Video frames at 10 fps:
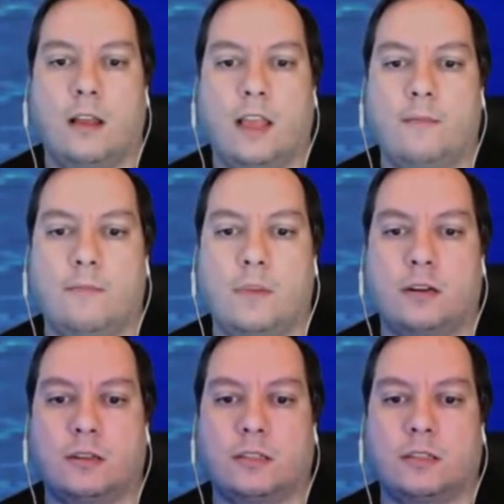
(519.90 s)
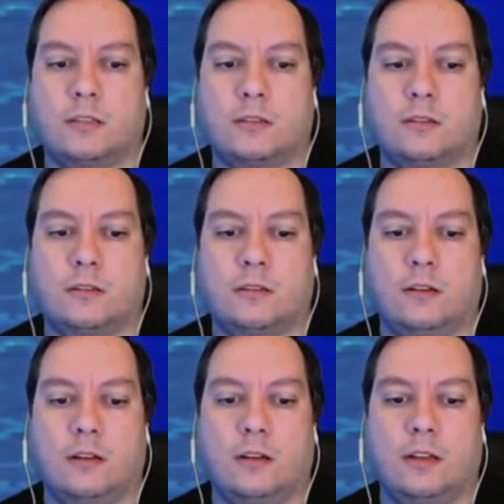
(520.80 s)
a Monk's
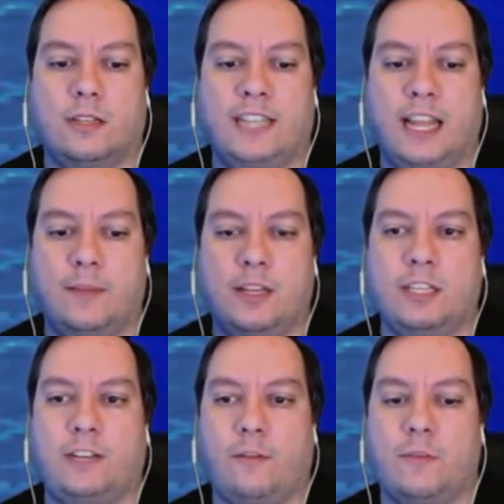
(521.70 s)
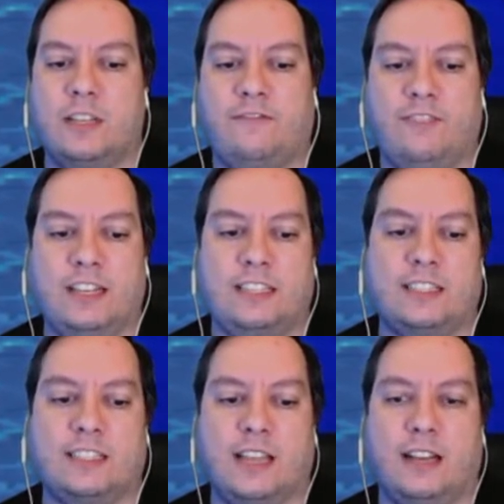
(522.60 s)
damage from his
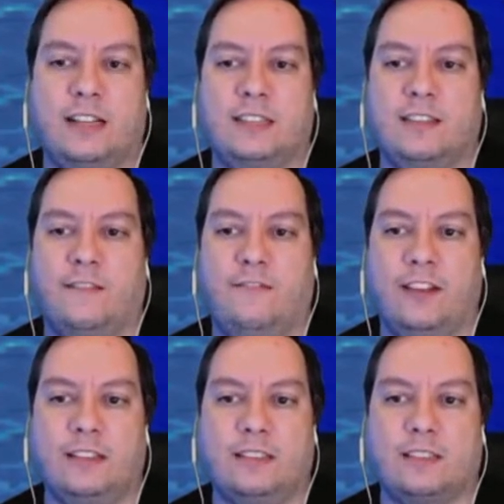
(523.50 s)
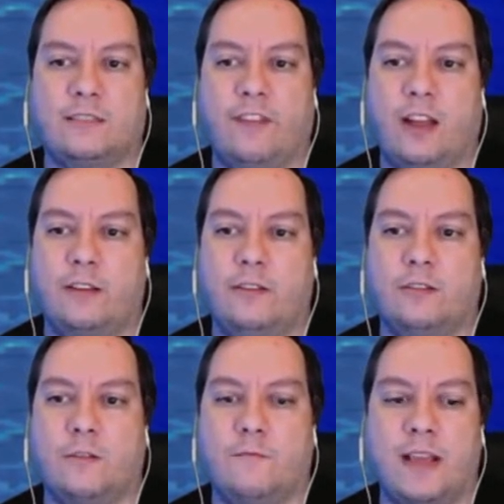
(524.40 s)
fists and his defense
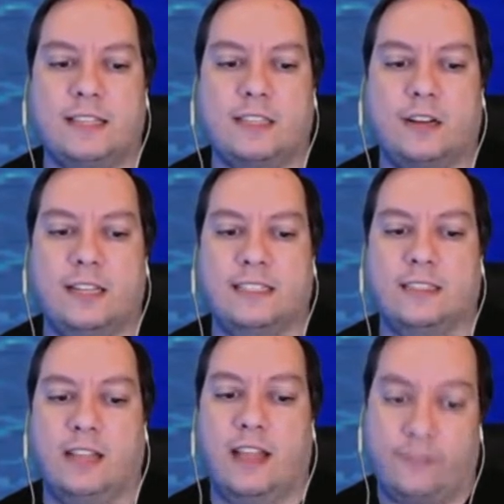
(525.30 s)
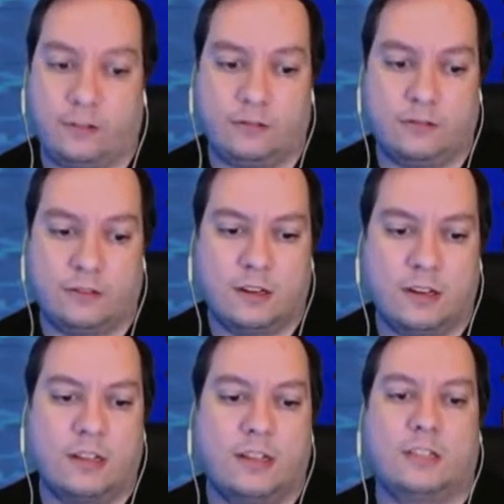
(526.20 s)
values are based on his level.
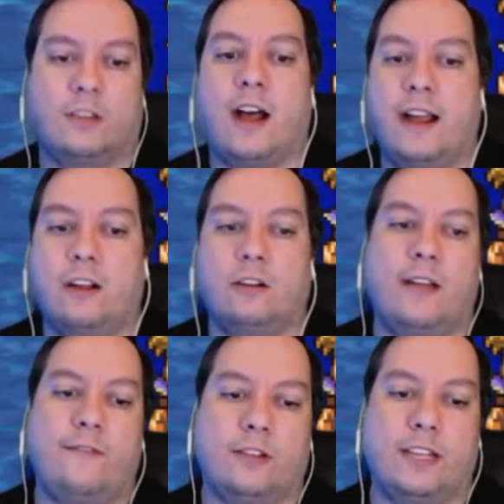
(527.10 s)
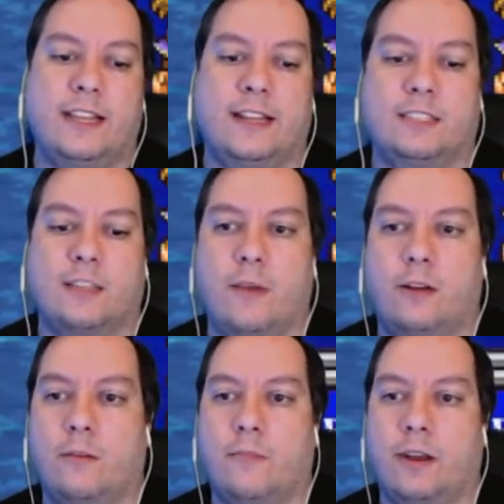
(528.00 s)
So the higher level he gets, the
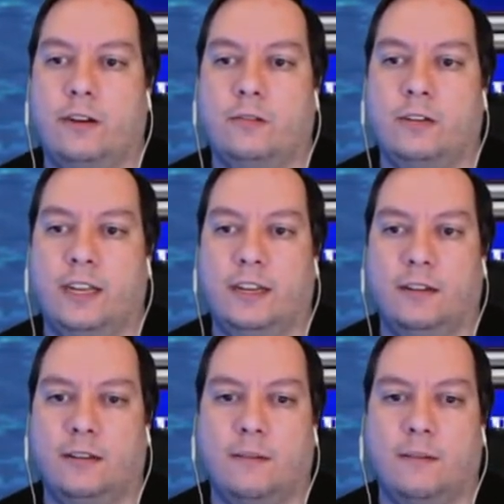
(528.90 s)
better and better he'll get.